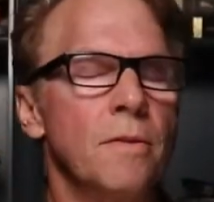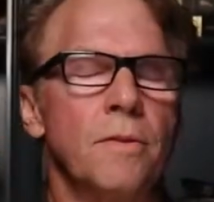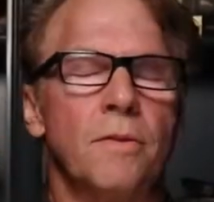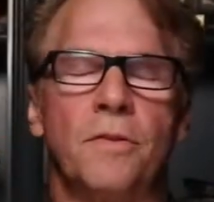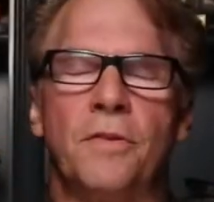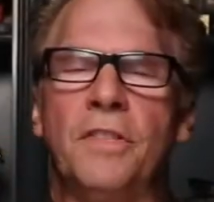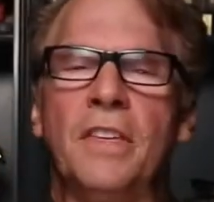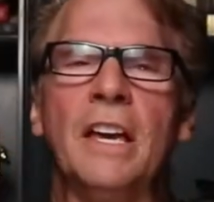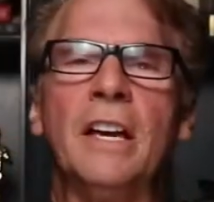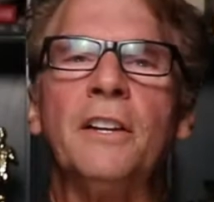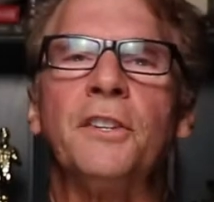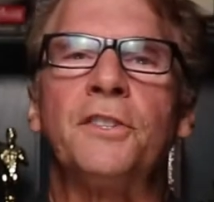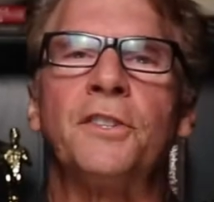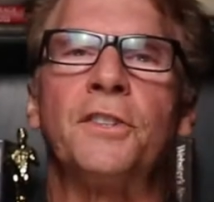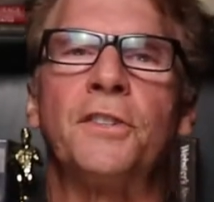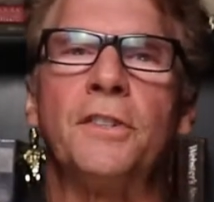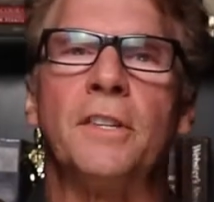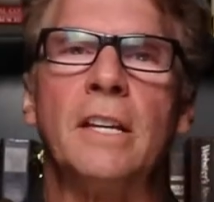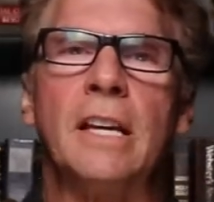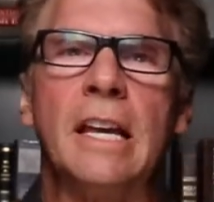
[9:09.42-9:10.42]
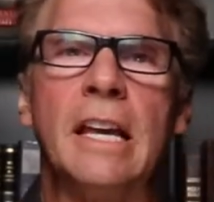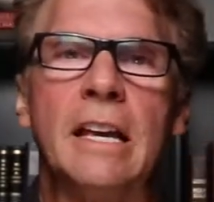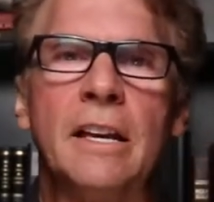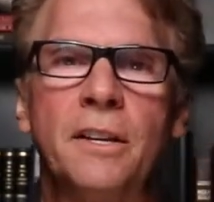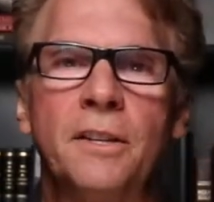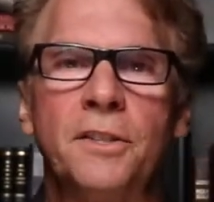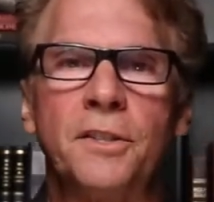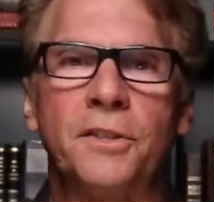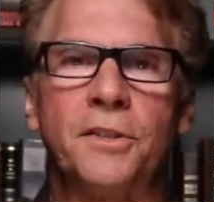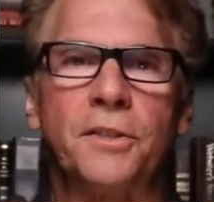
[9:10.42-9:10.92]
This
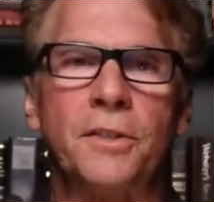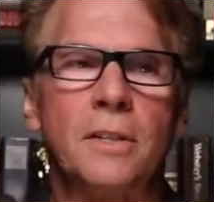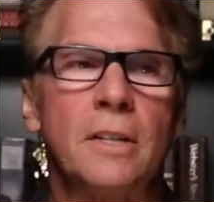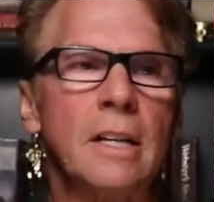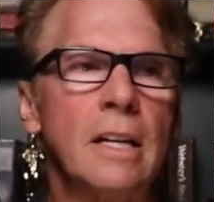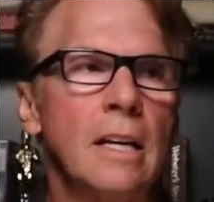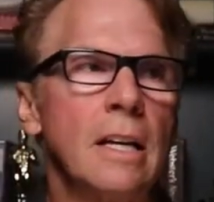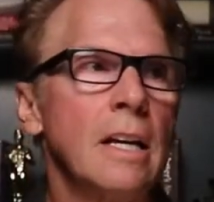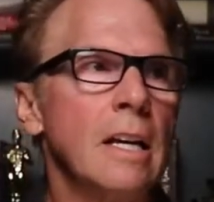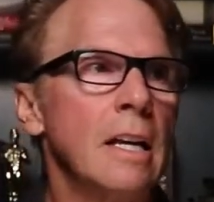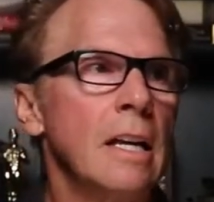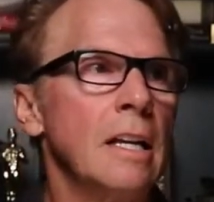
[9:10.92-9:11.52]
is